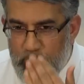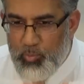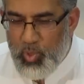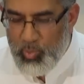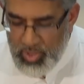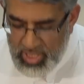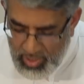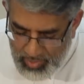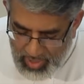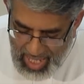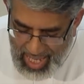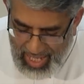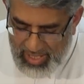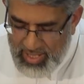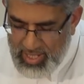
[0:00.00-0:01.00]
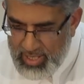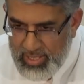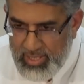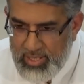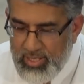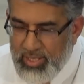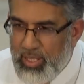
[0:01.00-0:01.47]
but we don't
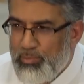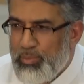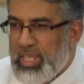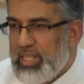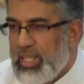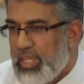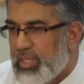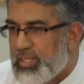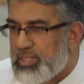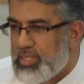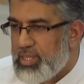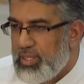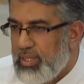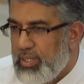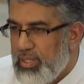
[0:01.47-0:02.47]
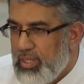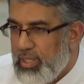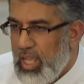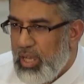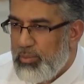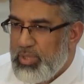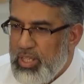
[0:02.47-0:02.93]
access the meanings.
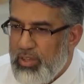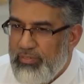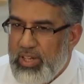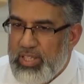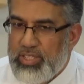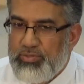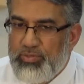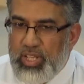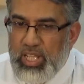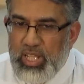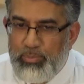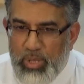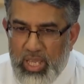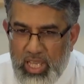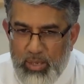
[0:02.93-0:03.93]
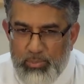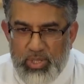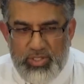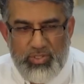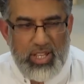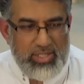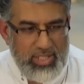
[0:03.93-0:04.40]
How many of us really pick up a
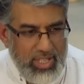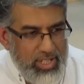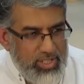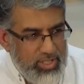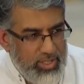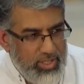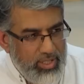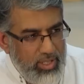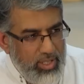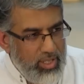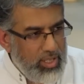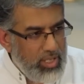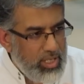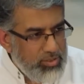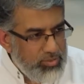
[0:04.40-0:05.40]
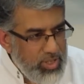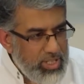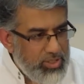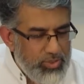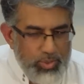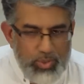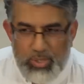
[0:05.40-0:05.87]
translation and
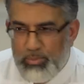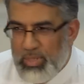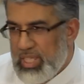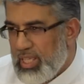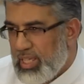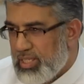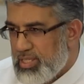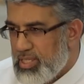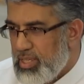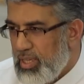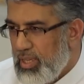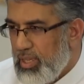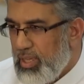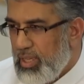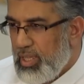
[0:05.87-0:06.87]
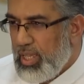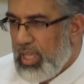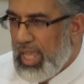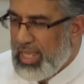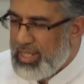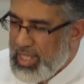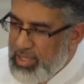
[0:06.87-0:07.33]
read through the meanings?
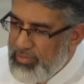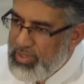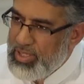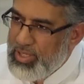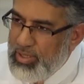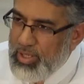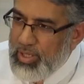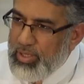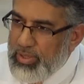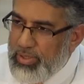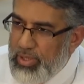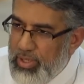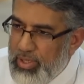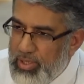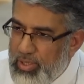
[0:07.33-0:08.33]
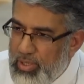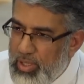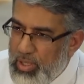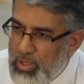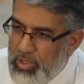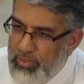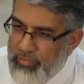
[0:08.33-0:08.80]
And even the
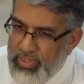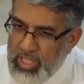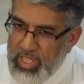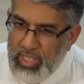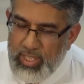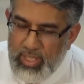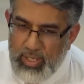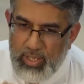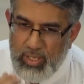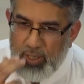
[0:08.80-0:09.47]
lot of the